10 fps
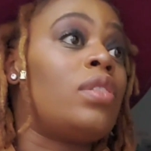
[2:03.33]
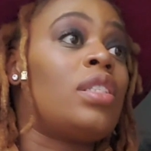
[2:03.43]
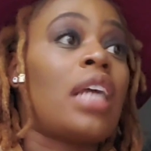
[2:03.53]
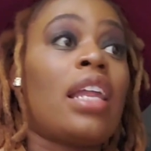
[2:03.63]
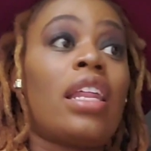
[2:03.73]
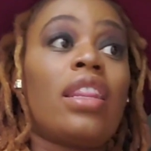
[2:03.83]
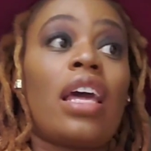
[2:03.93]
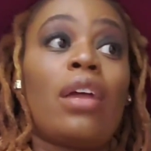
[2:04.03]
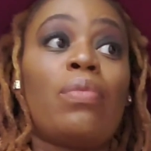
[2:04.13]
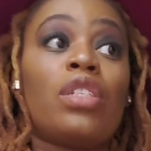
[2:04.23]
said
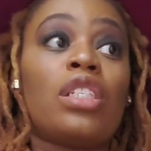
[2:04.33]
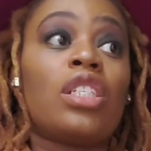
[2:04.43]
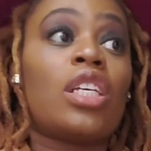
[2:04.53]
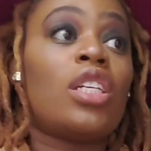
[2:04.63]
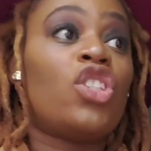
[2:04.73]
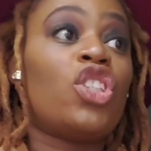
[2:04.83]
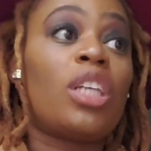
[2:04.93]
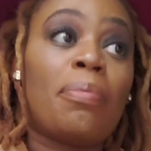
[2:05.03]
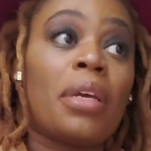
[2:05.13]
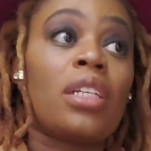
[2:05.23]
that it was
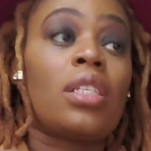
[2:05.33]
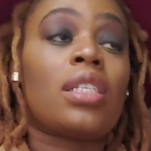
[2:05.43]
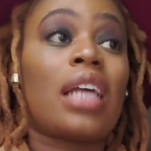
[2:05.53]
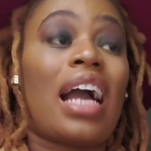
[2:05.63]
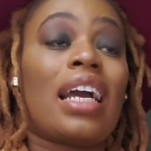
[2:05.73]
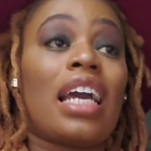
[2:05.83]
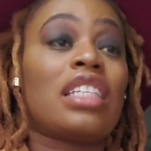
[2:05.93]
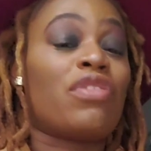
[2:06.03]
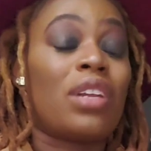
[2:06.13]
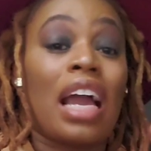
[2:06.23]
shipping to
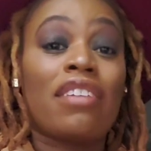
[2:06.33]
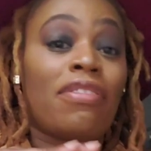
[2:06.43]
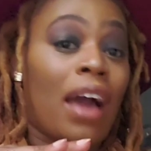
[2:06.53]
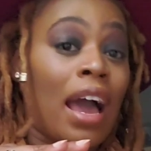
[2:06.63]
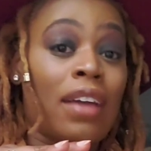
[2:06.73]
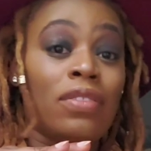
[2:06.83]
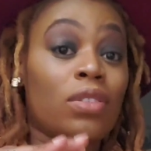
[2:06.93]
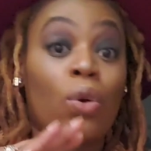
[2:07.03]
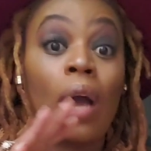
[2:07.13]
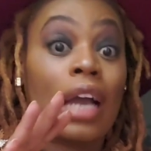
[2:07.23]
StockX for like
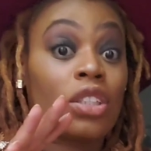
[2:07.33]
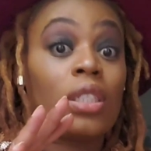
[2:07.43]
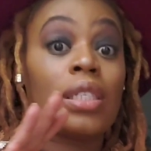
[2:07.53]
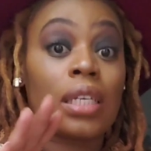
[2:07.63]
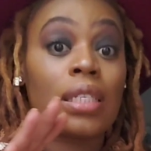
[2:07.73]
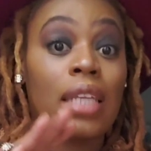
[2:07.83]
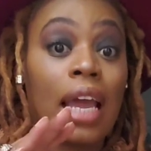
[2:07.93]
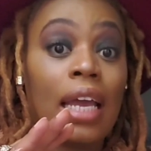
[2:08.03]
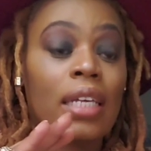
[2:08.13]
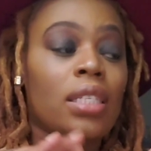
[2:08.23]
6
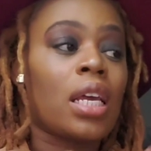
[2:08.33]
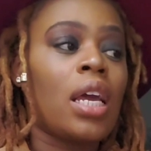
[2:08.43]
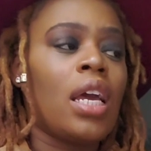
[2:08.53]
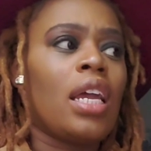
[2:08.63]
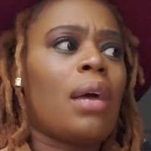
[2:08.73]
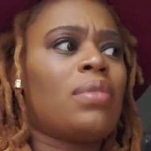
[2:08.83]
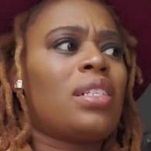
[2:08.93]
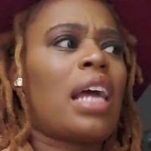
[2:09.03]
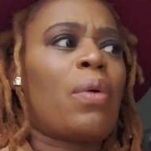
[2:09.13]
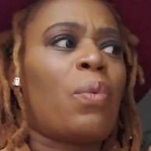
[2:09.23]
days. And I was
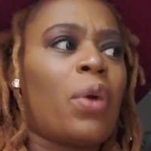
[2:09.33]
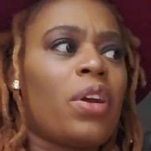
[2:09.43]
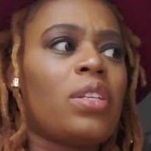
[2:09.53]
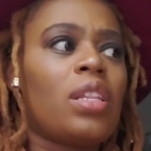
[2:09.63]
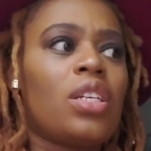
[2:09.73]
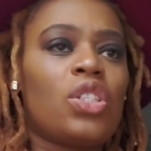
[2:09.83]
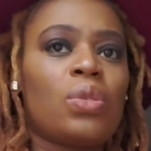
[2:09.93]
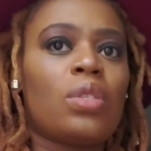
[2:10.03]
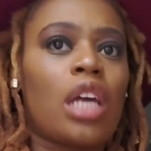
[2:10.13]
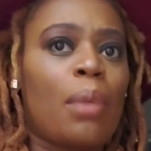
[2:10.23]
just like, where are these
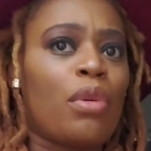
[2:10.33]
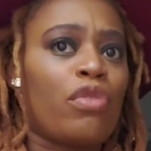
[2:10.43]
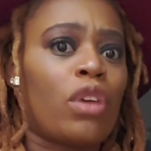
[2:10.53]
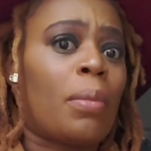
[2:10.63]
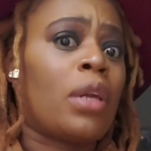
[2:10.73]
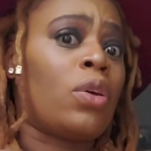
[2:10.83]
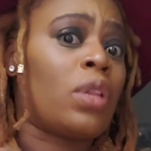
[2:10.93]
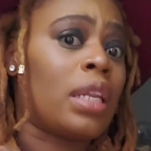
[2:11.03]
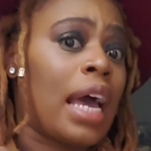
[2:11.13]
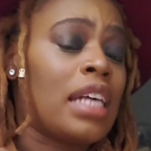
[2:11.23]
shoes coming from? I know
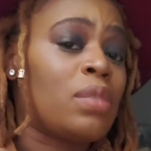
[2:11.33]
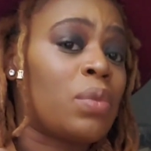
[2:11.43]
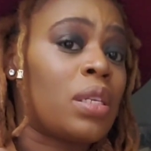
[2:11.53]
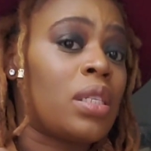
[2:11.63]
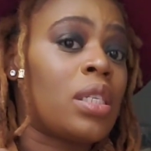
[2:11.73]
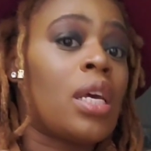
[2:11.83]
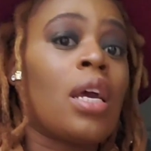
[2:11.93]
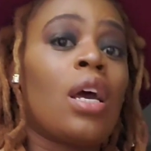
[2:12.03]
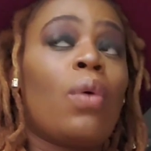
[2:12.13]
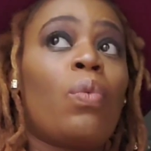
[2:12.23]
the last ones
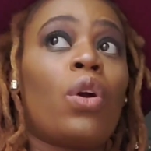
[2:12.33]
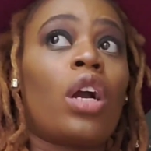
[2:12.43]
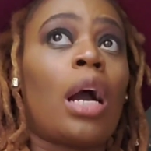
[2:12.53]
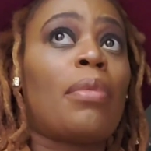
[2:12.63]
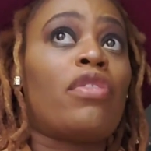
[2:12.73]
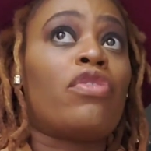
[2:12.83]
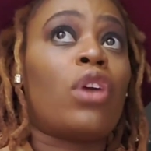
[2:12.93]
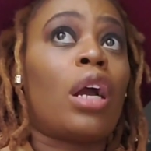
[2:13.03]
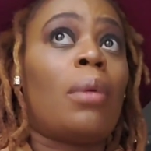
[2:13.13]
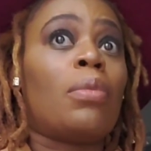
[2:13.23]
were coming
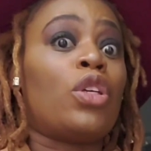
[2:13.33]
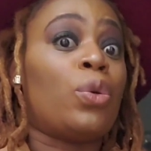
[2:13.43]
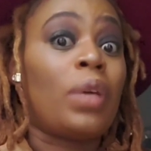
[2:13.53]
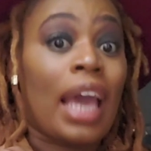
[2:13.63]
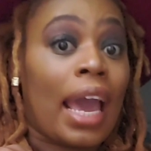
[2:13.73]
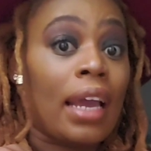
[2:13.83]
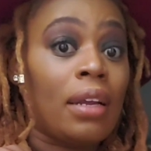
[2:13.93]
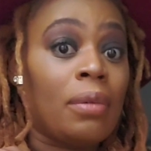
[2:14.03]
from UK.